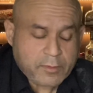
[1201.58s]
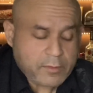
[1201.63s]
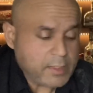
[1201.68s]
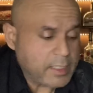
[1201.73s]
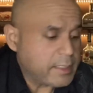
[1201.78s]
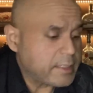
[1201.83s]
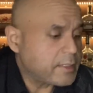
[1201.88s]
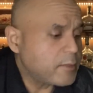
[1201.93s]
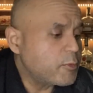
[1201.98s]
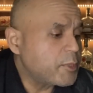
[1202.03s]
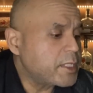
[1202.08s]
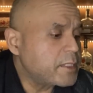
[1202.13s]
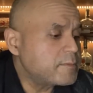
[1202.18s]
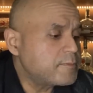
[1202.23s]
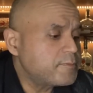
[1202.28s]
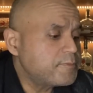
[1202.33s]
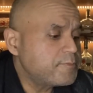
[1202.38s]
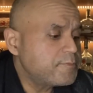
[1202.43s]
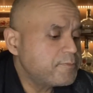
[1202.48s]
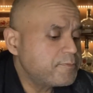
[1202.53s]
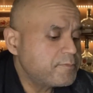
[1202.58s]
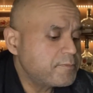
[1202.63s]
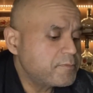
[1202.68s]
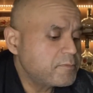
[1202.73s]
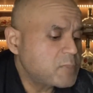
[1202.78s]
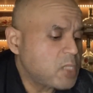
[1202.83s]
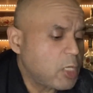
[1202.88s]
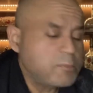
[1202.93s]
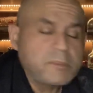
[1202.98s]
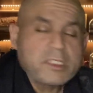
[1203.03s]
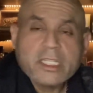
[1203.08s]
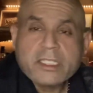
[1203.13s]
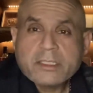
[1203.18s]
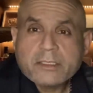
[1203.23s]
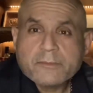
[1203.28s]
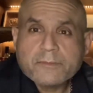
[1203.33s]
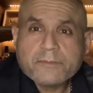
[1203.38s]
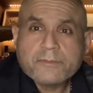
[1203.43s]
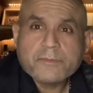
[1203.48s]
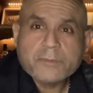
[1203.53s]
a quick update
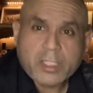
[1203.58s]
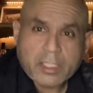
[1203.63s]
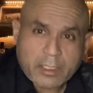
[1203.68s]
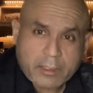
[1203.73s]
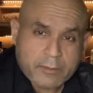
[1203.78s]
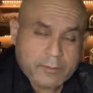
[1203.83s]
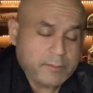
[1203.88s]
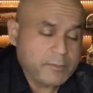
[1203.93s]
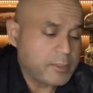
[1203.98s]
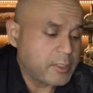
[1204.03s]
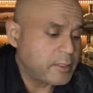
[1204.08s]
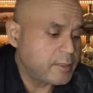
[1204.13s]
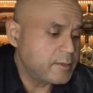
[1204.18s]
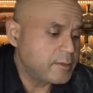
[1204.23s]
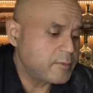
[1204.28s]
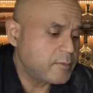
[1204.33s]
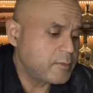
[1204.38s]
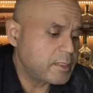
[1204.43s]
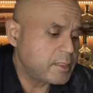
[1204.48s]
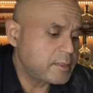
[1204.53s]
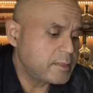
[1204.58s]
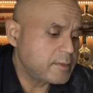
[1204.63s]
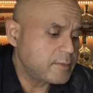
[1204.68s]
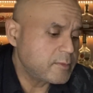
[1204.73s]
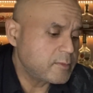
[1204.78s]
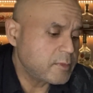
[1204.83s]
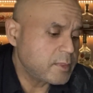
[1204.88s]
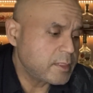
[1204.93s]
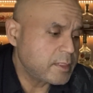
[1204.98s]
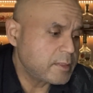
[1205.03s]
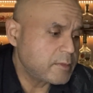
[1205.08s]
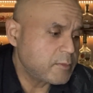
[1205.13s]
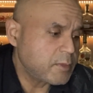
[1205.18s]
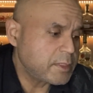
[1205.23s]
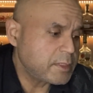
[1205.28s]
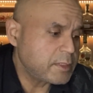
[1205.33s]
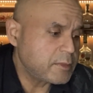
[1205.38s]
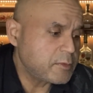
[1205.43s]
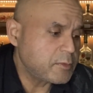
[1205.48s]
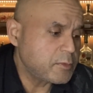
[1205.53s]
that I,
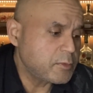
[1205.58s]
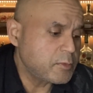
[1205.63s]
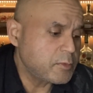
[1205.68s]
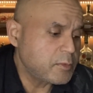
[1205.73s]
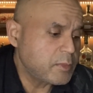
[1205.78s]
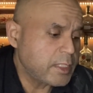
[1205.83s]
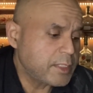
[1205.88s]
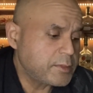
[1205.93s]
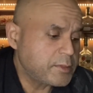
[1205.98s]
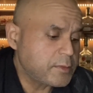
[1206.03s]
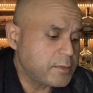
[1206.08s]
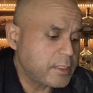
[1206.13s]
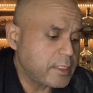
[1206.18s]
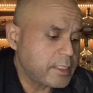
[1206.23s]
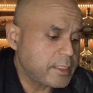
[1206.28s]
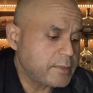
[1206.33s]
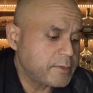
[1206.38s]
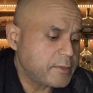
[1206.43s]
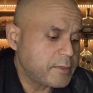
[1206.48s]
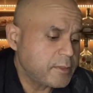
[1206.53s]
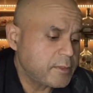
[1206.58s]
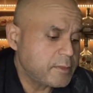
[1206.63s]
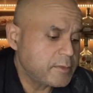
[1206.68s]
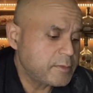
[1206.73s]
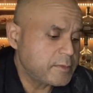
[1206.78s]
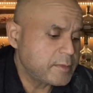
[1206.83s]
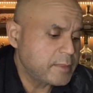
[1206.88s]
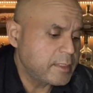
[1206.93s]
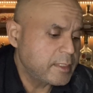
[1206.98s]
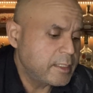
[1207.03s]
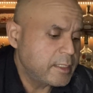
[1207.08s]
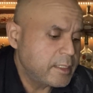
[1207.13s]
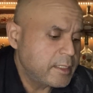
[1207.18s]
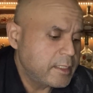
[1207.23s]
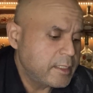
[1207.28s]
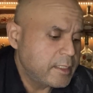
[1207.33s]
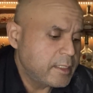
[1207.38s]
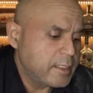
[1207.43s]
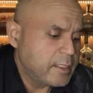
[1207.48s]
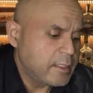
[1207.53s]
wanted to let you guys know
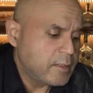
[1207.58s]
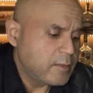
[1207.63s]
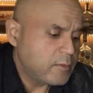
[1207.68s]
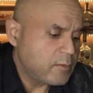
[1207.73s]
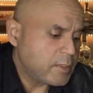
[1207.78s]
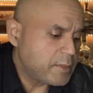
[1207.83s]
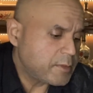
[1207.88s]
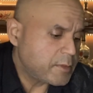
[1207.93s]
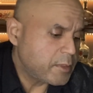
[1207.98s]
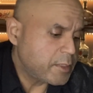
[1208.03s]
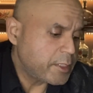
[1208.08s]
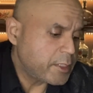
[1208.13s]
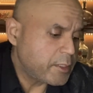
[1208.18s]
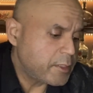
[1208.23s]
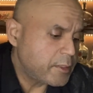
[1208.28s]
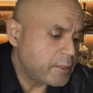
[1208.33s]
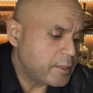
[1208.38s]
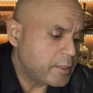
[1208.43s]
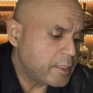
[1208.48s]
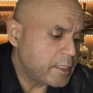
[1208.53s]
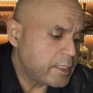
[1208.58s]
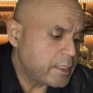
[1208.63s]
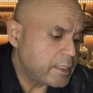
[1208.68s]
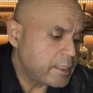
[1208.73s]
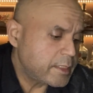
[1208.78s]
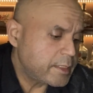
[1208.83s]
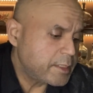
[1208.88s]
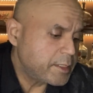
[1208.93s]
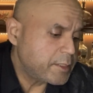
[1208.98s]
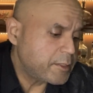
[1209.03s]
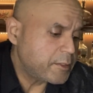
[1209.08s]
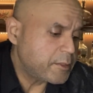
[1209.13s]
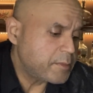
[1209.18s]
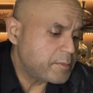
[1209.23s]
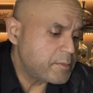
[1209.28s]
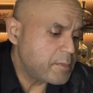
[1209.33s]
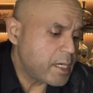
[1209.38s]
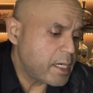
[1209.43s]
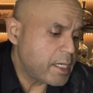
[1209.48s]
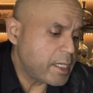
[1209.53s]
what's going on here
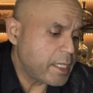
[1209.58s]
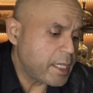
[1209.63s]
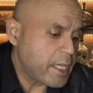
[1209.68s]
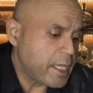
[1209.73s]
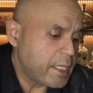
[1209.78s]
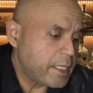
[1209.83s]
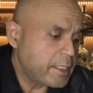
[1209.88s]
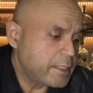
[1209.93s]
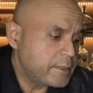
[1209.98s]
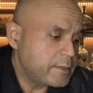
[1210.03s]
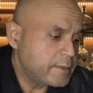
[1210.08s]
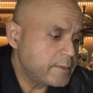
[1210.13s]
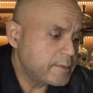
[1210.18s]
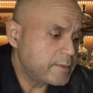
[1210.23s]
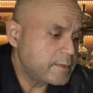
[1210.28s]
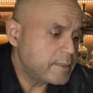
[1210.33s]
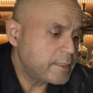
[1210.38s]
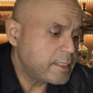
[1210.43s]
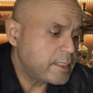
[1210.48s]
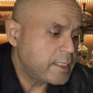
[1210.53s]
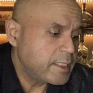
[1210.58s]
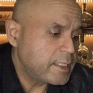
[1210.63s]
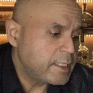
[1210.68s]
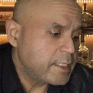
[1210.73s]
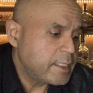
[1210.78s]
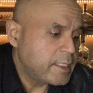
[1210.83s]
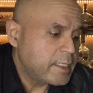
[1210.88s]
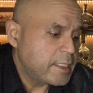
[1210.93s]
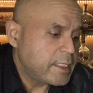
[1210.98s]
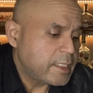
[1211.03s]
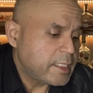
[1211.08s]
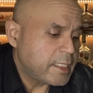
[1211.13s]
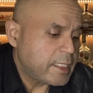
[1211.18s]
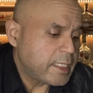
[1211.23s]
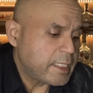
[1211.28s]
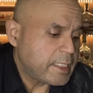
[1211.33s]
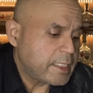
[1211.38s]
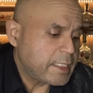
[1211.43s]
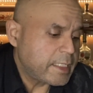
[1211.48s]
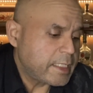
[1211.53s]
on my end.
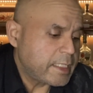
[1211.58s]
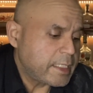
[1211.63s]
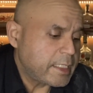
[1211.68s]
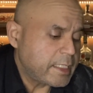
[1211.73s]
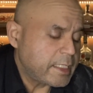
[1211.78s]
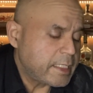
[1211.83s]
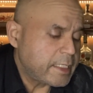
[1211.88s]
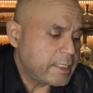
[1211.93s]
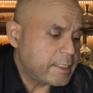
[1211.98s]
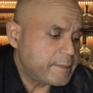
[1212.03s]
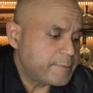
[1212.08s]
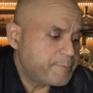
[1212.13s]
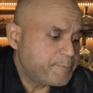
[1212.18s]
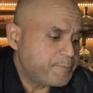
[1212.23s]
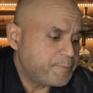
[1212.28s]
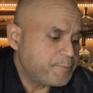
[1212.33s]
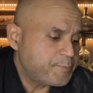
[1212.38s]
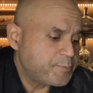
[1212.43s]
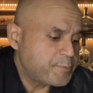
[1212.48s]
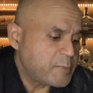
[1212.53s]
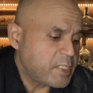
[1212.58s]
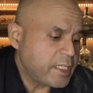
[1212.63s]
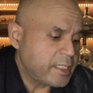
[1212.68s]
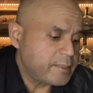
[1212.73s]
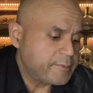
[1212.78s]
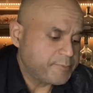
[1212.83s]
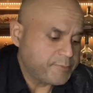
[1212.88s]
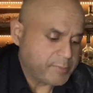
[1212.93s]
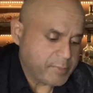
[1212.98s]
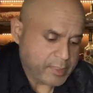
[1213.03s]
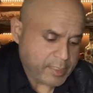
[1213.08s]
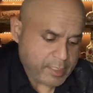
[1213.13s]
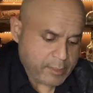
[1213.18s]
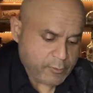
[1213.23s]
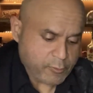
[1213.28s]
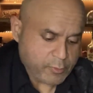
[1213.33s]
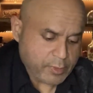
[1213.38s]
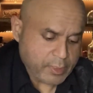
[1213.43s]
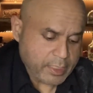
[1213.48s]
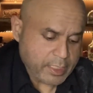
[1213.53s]
And yeah, I
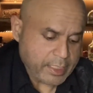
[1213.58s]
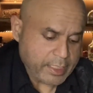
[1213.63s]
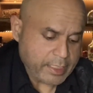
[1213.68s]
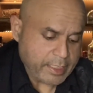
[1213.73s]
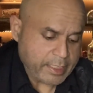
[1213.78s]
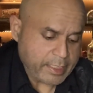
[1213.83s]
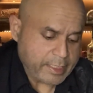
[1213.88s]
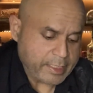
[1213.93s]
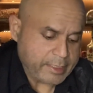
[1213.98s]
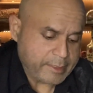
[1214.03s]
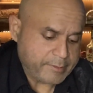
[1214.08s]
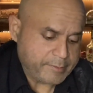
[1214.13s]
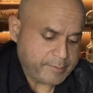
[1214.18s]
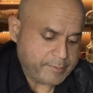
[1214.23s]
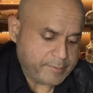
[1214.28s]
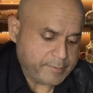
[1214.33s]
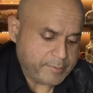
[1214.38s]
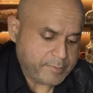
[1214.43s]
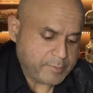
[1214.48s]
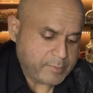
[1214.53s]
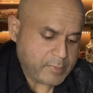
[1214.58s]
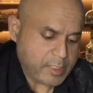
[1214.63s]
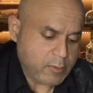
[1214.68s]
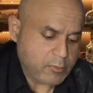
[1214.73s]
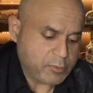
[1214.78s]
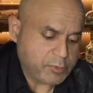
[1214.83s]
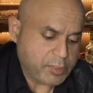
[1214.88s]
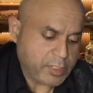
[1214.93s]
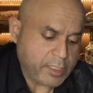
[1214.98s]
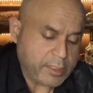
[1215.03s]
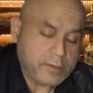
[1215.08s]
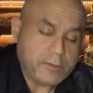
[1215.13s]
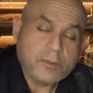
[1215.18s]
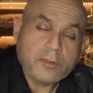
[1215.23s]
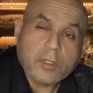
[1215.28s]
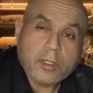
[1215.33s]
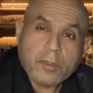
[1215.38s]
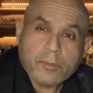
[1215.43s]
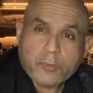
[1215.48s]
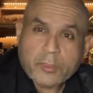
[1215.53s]
will try to
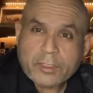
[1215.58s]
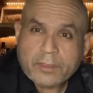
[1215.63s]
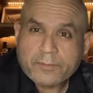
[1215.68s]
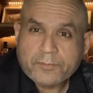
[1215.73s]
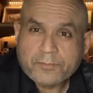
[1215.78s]
come with